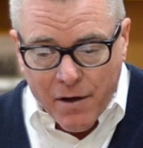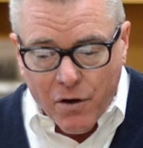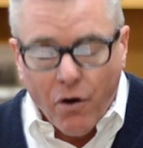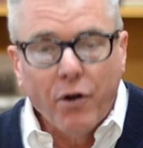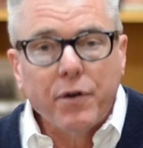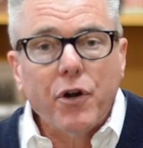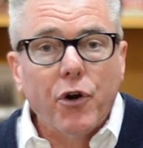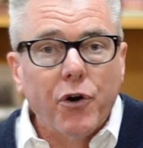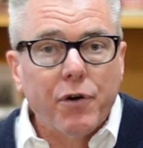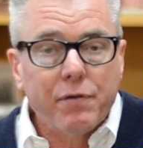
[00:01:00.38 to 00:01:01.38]
called
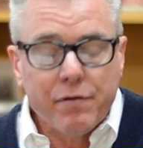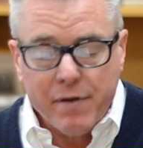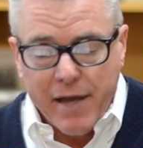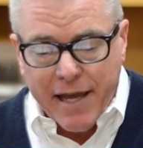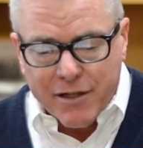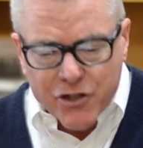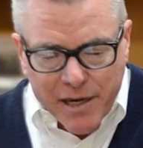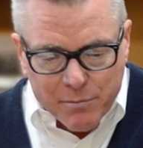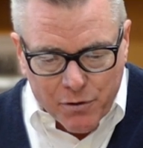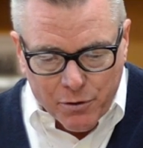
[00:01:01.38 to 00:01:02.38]
Earth and
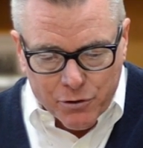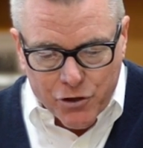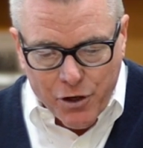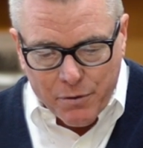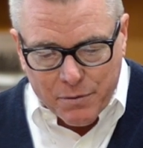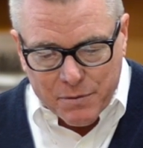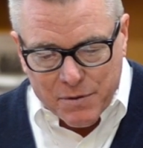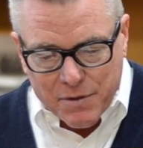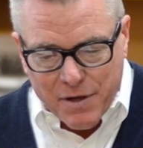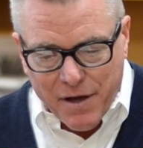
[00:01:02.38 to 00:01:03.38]
James Earl
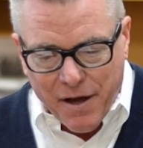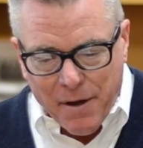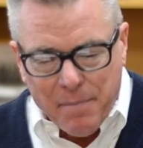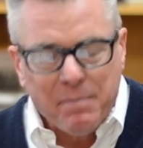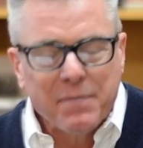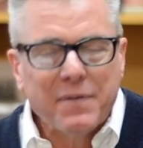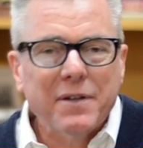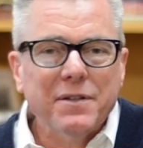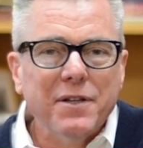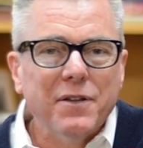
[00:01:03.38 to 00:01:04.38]
Jones um,
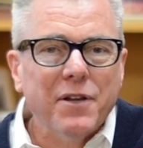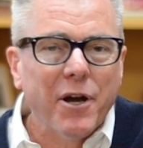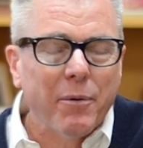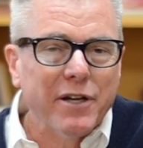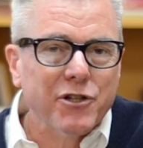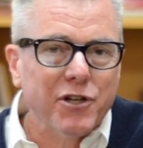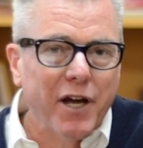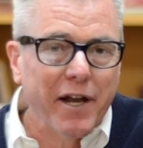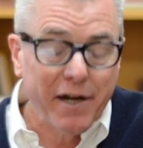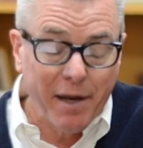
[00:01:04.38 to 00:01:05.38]
did the narration
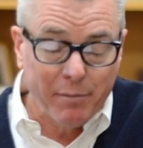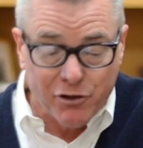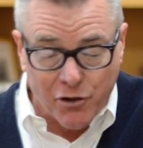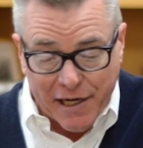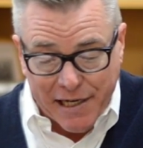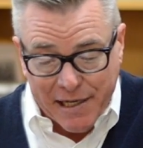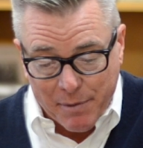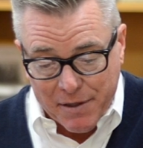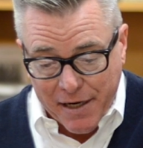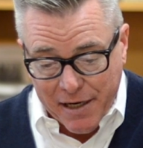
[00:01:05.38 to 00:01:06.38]
on it, and I'm going to try to
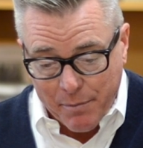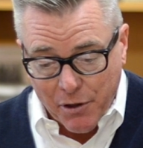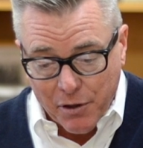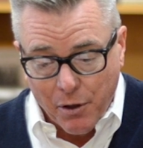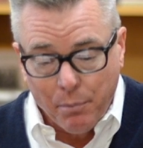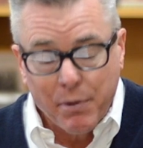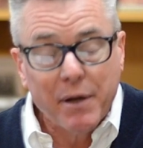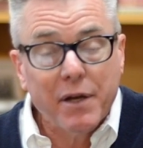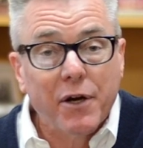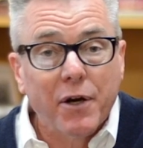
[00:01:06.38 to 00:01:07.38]
imitate him a little
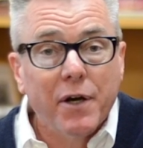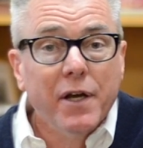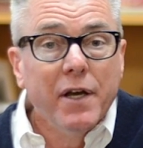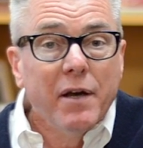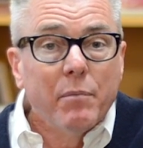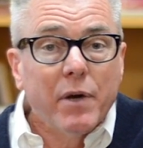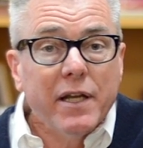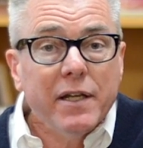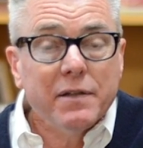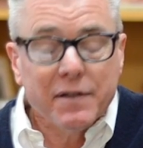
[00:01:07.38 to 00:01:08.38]
bit here. But
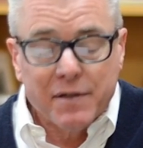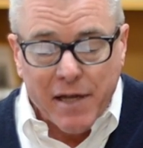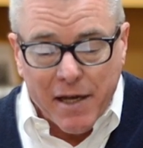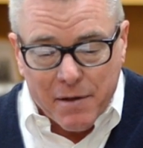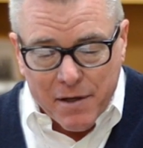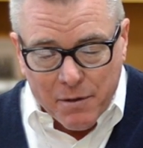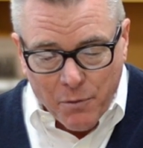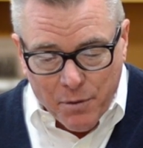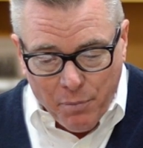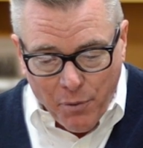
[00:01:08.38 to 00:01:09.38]
he said in
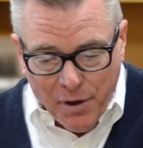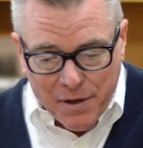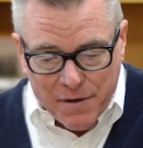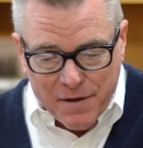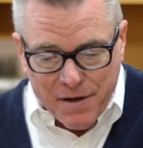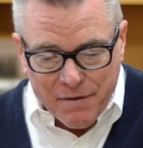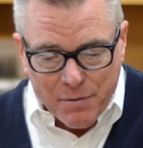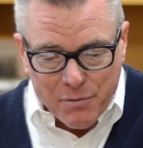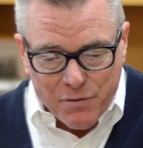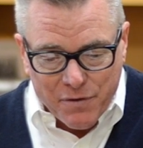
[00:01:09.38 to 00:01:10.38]
one point of
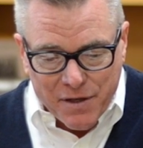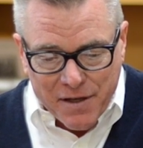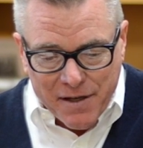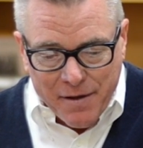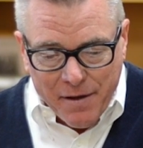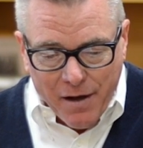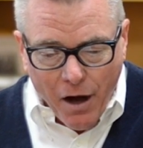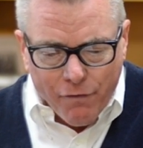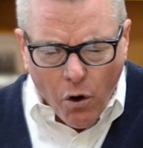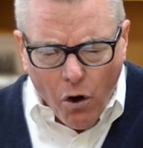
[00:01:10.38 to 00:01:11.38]
the movie,
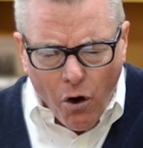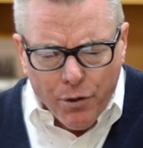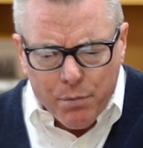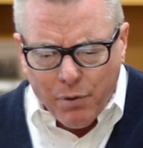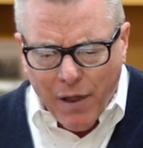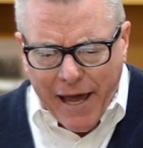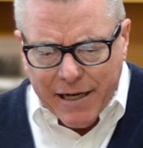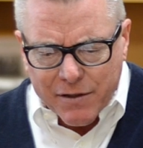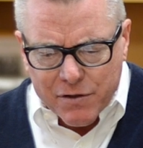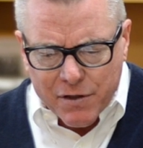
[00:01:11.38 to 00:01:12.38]
of all the
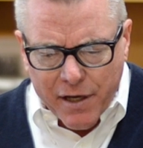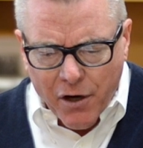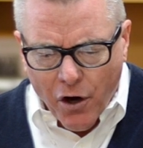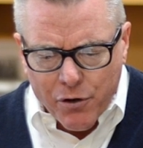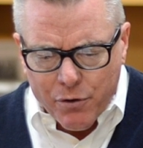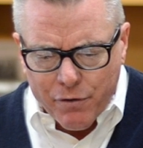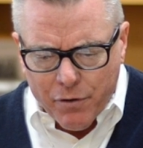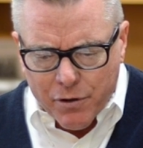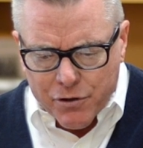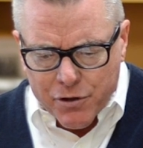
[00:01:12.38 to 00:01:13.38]
planets in our
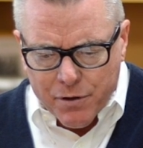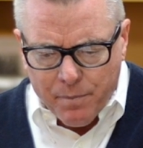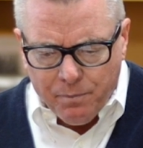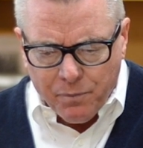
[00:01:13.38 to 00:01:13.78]
universe,